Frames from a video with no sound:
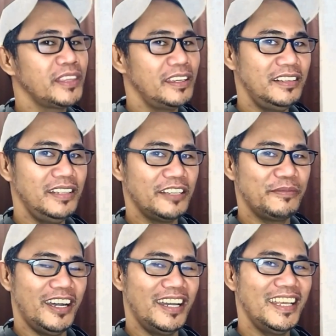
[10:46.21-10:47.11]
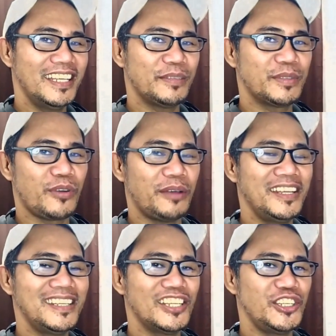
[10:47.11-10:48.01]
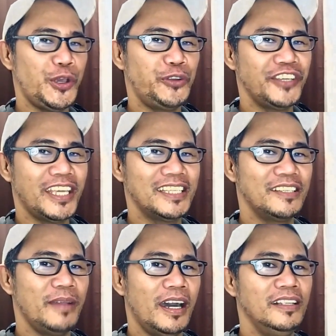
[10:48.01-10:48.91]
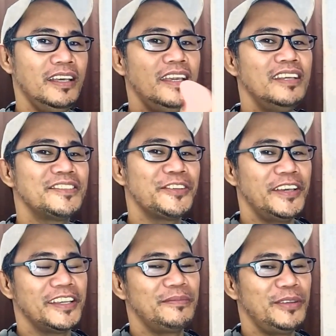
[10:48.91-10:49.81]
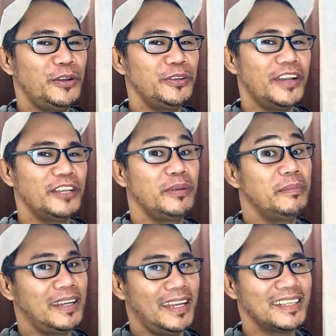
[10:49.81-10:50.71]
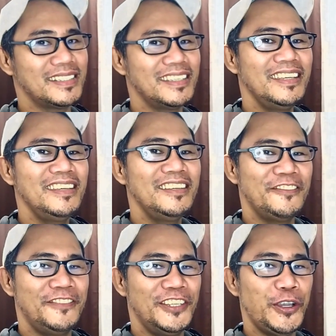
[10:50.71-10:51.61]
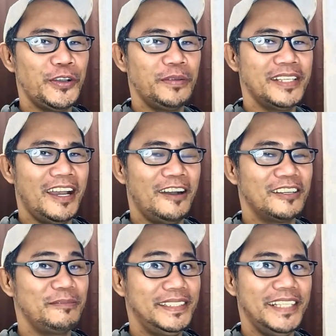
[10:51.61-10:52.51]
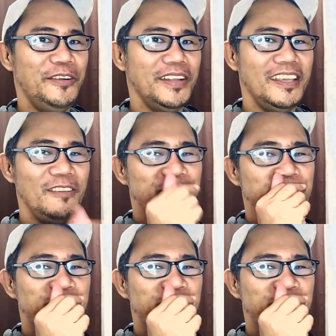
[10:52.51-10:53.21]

hit the like button, hit subscribe, and hit the notification bell so that you can be notified when my next video comes out. Sorry.